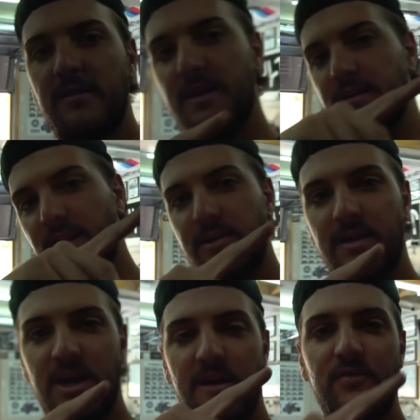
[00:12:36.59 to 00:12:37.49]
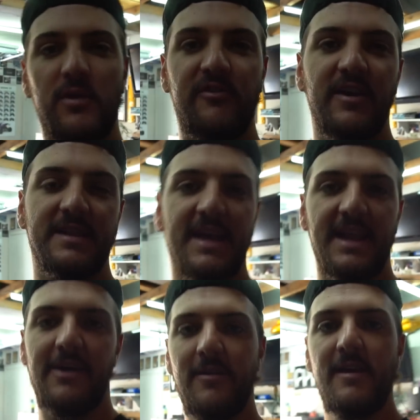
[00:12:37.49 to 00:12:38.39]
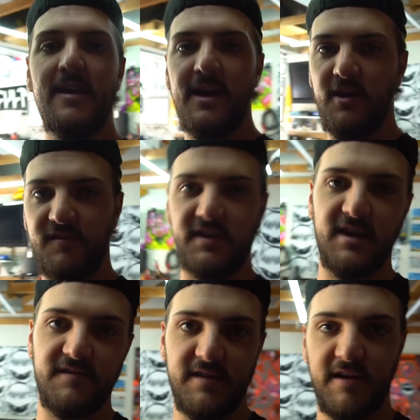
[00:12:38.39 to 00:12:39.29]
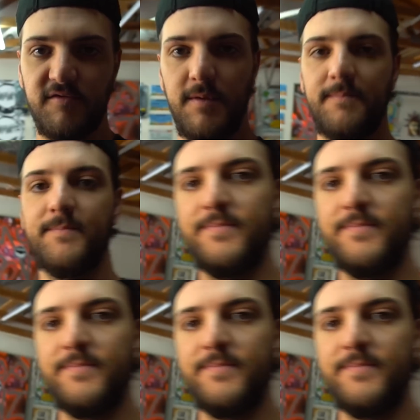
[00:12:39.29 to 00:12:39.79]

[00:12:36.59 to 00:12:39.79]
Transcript: Click the link right here if you want to check that out, and I'll see you guys in the next one.